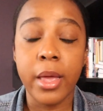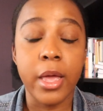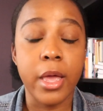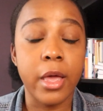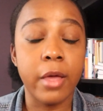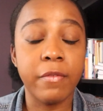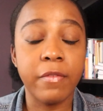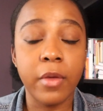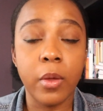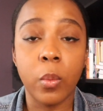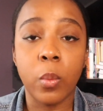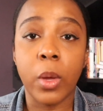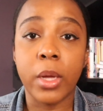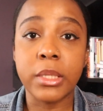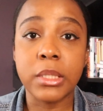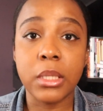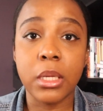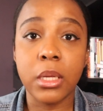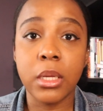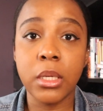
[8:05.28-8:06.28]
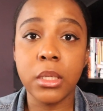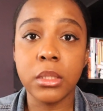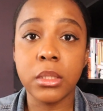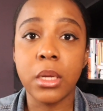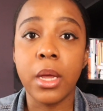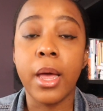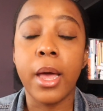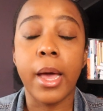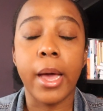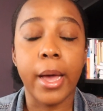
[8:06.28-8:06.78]
If it wasn't,
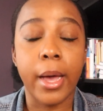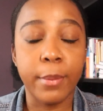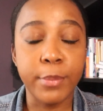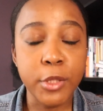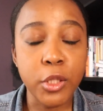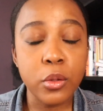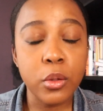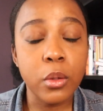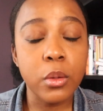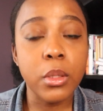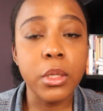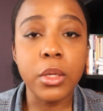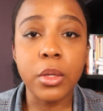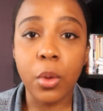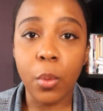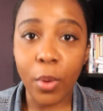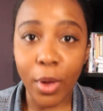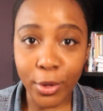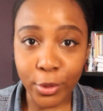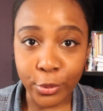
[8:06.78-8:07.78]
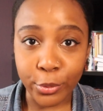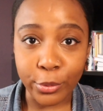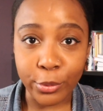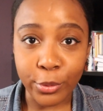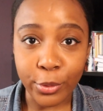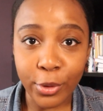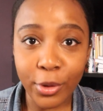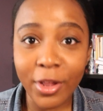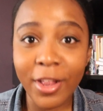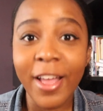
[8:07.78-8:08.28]
absolutely go on
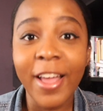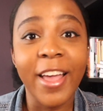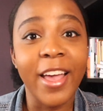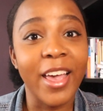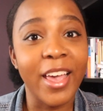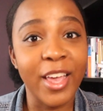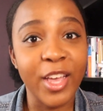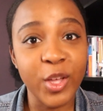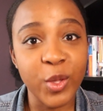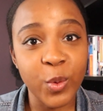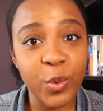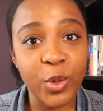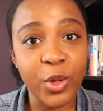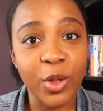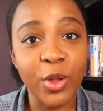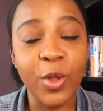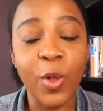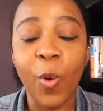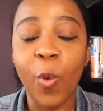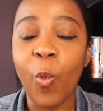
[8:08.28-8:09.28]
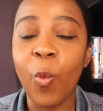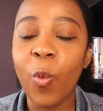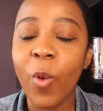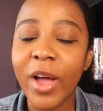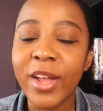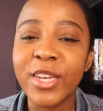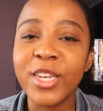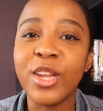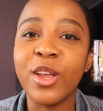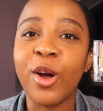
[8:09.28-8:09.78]
Google and Google
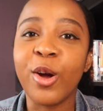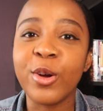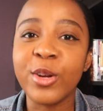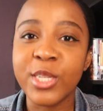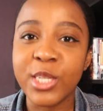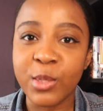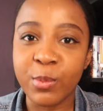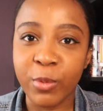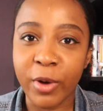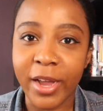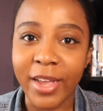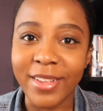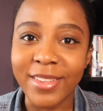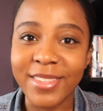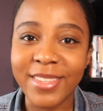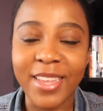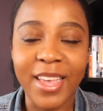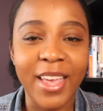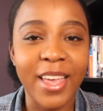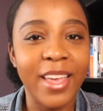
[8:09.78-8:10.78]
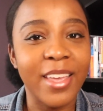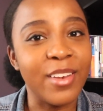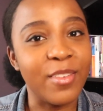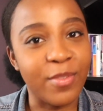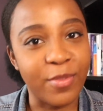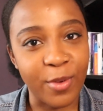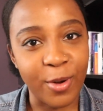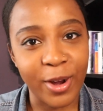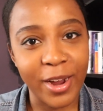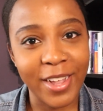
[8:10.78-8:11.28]
what are spreads in
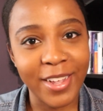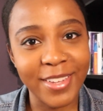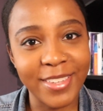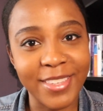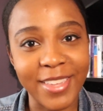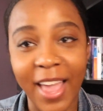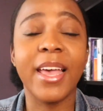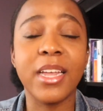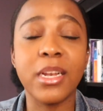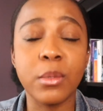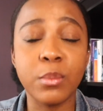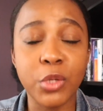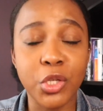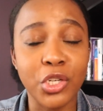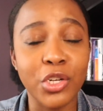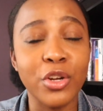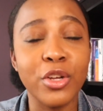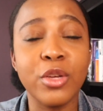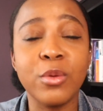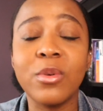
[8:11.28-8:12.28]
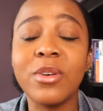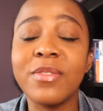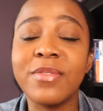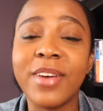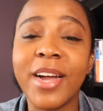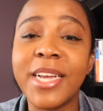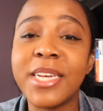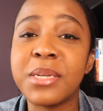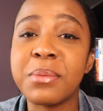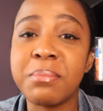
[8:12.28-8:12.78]
Forex. And I'm sure you will
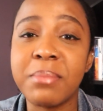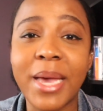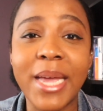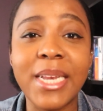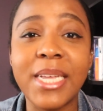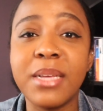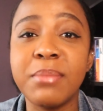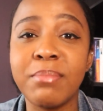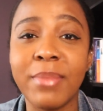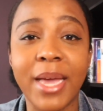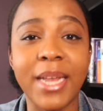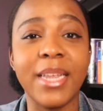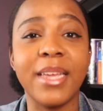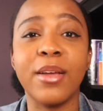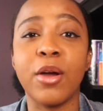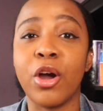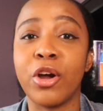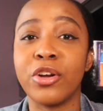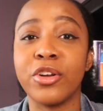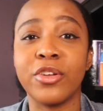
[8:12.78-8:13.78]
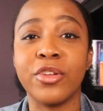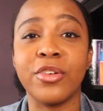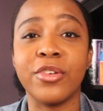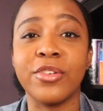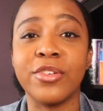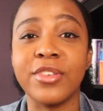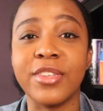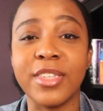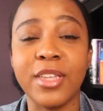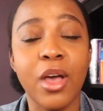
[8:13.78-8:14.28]
find many
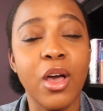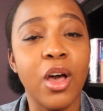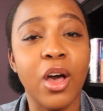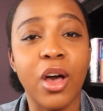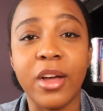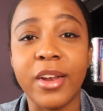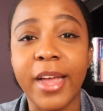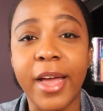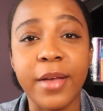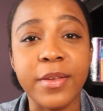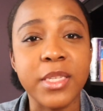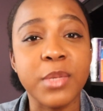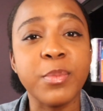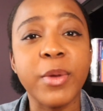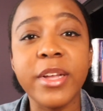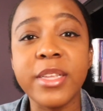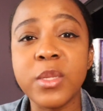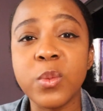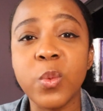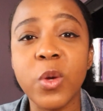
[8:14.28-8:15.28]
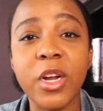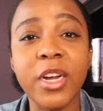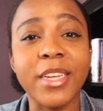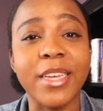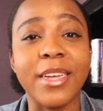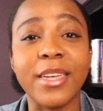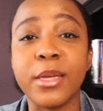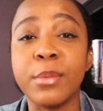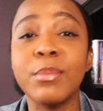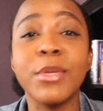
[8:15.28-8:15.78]
articles on how spreads work
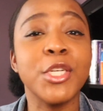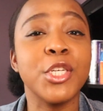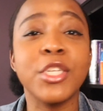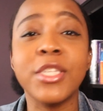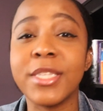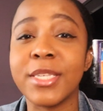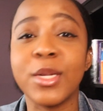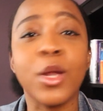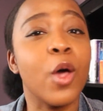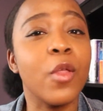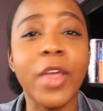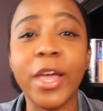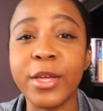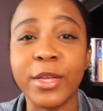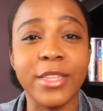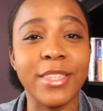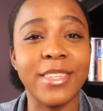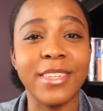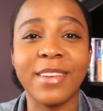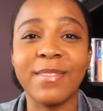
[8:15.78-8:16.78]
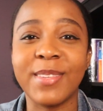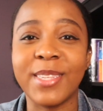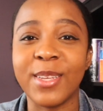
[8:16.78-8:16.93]
and commissions and all that good stuff.